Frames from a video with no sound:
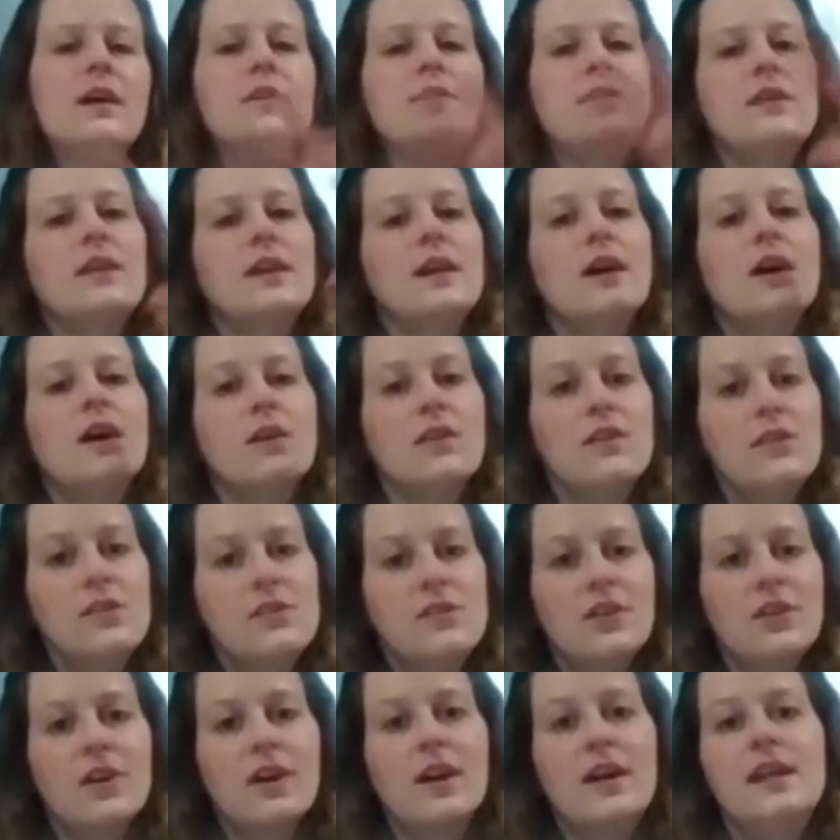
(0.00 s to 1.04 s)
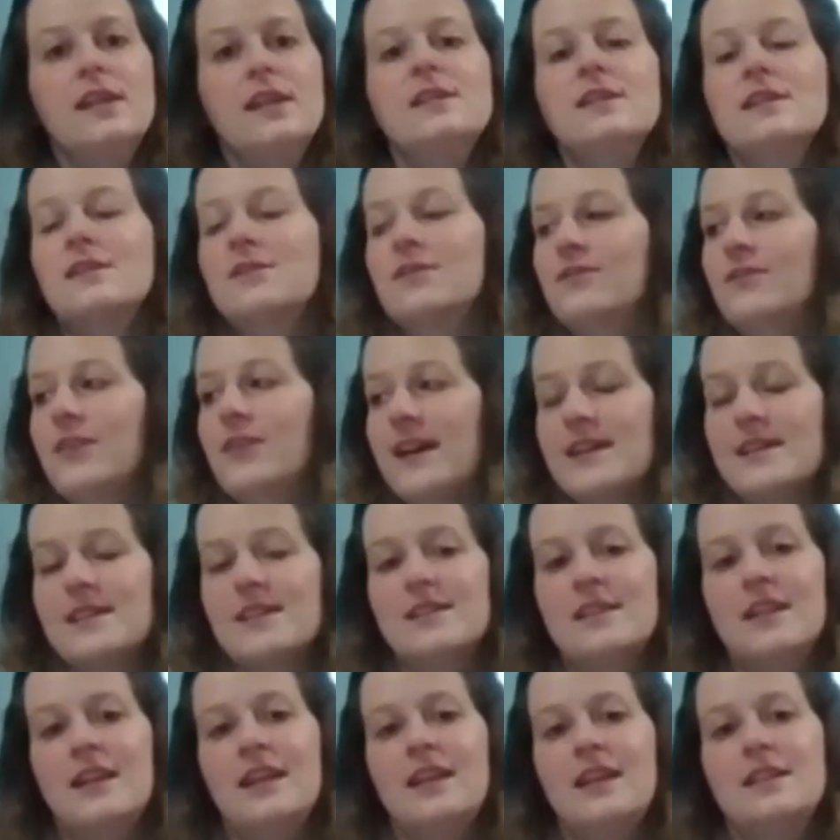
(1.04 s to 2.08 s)
The other side is
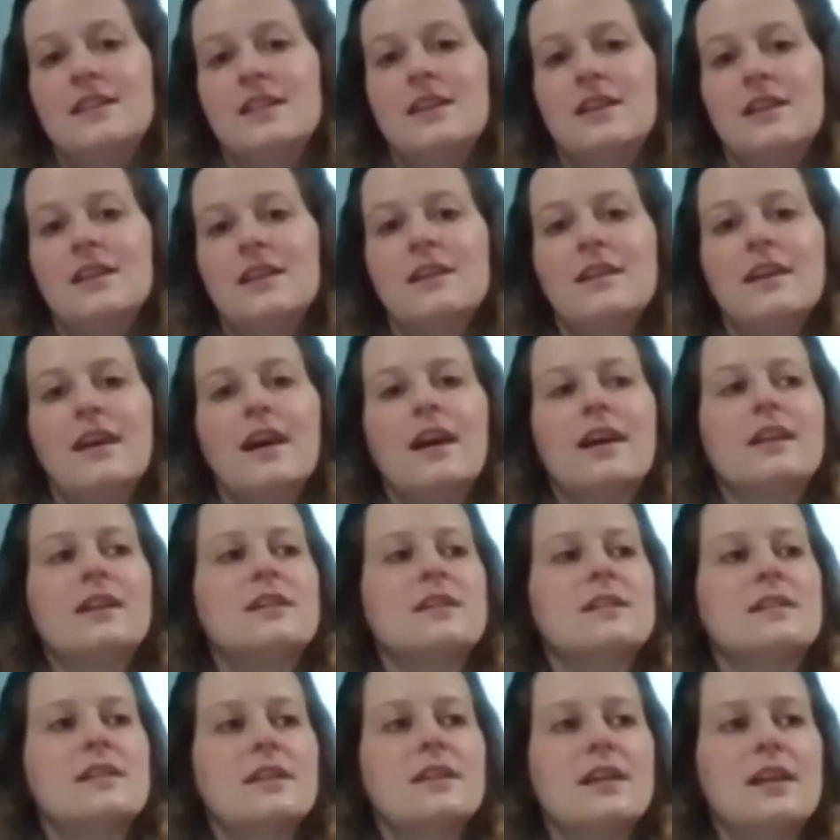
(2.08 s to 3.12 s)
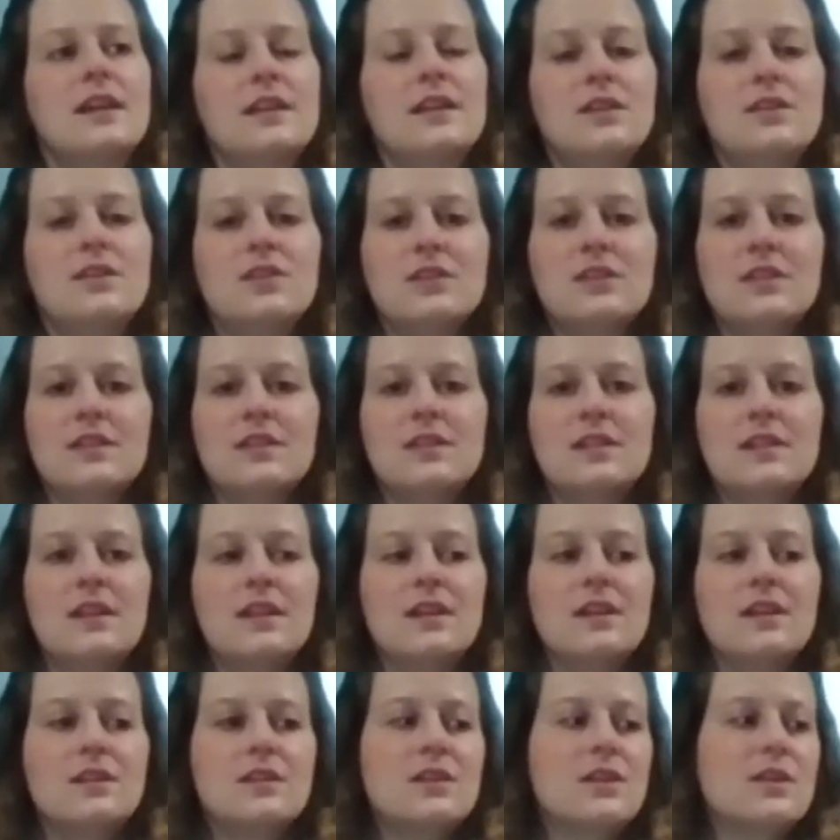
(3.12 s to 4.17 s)
fascinating and it's
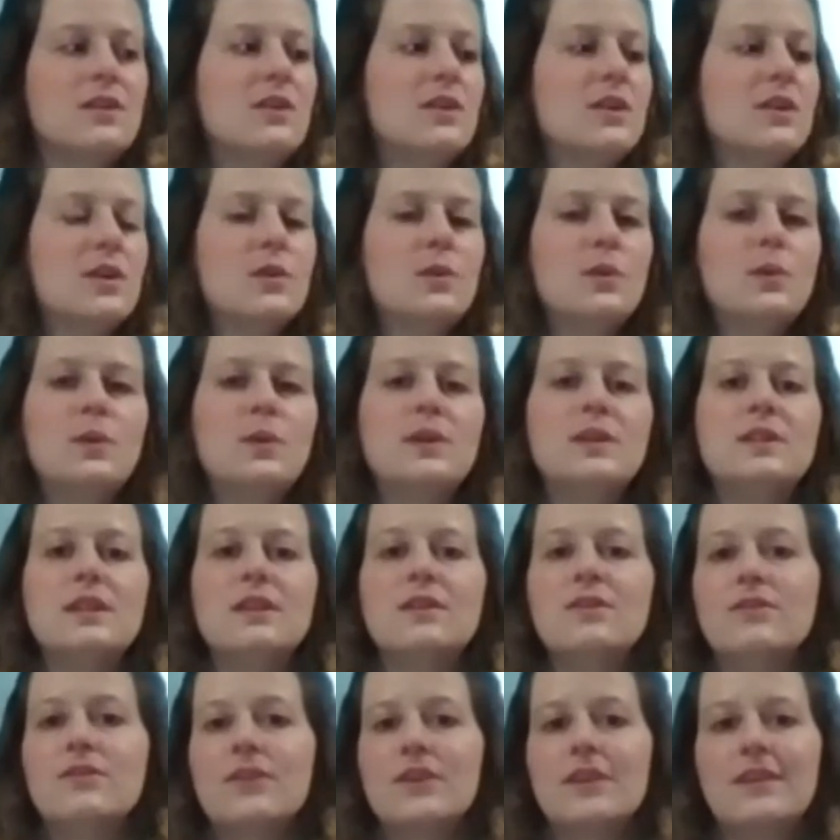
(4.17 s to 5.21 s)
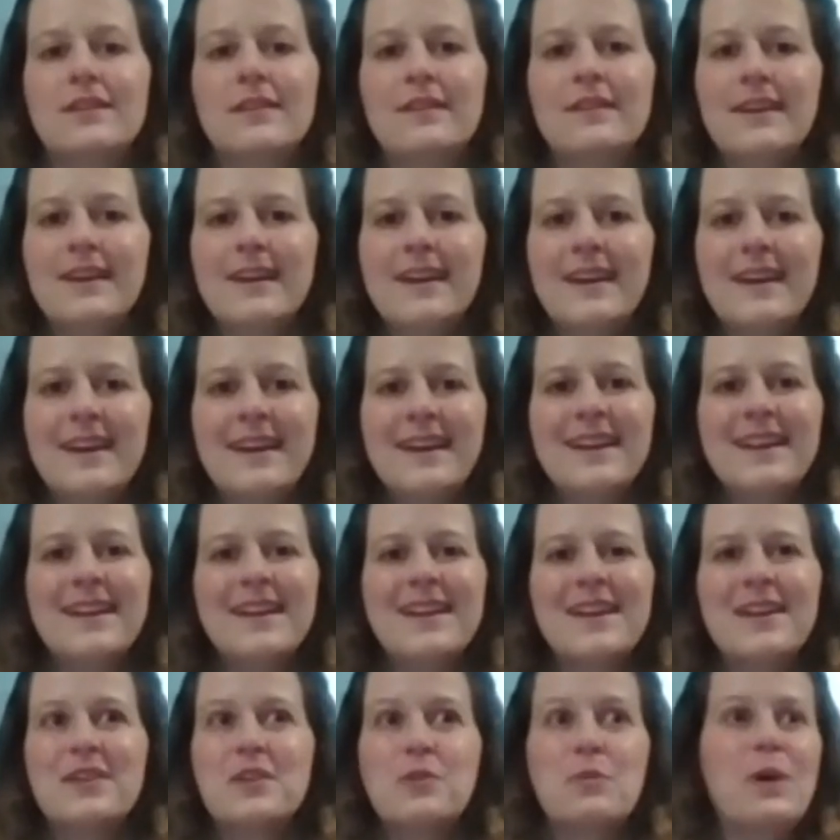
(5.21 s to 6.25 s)
interesting to look at all the different,
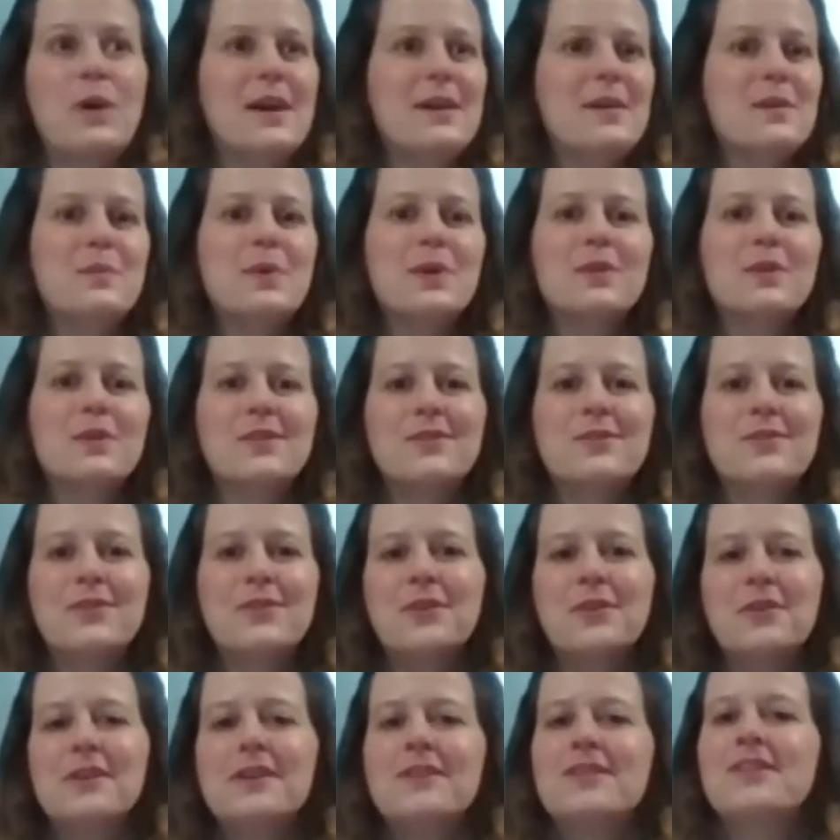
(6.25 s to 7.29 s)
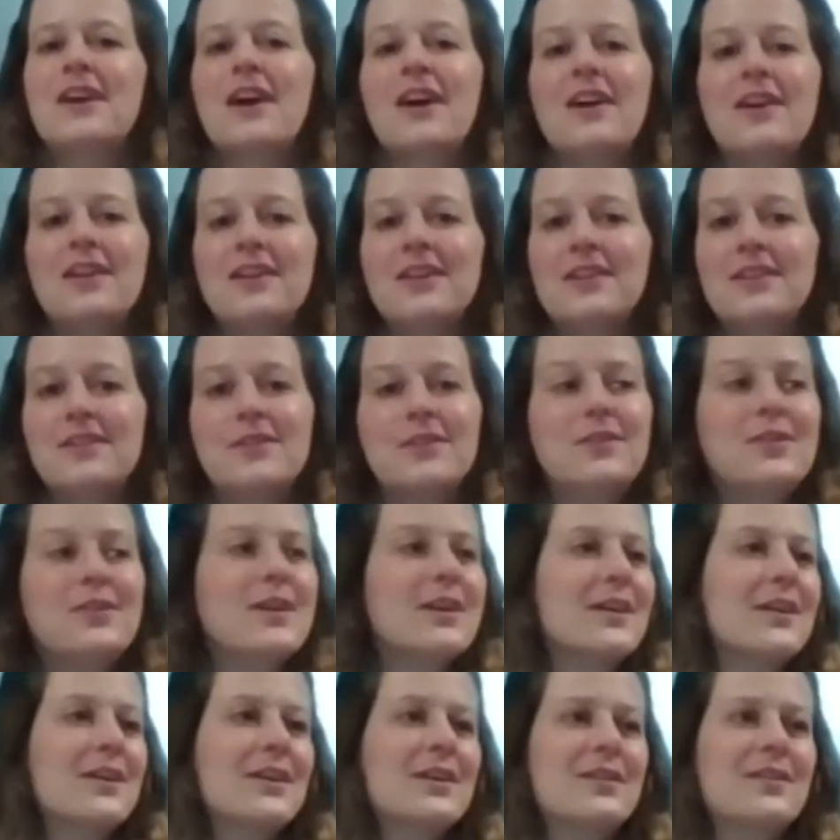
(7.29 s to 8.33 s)
the way the books have fallen, the colors, all
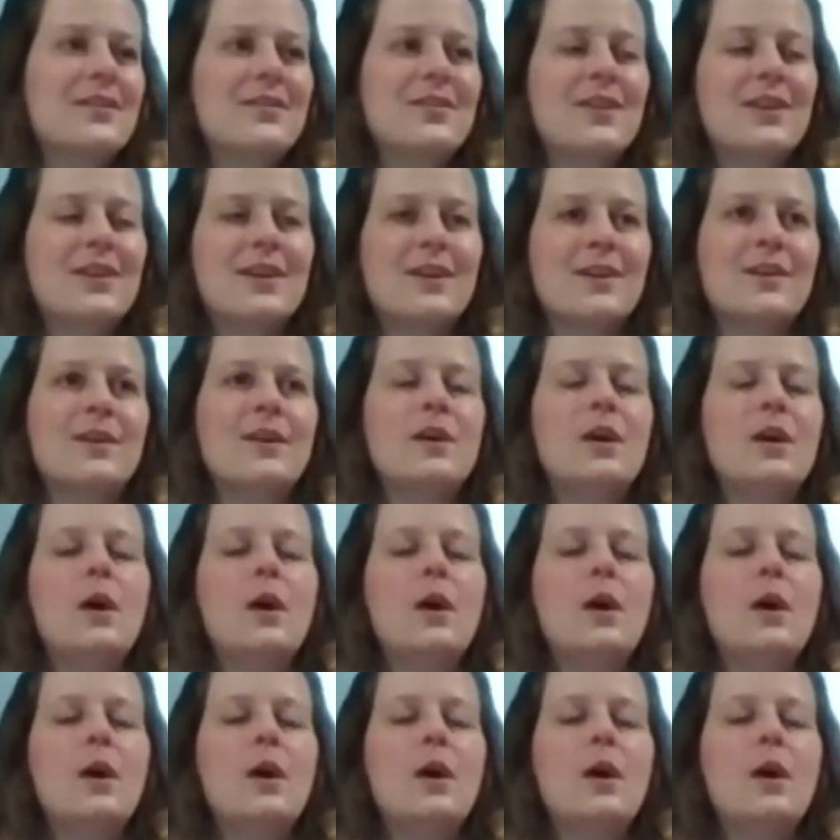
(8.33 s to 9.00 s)
that kind of thing.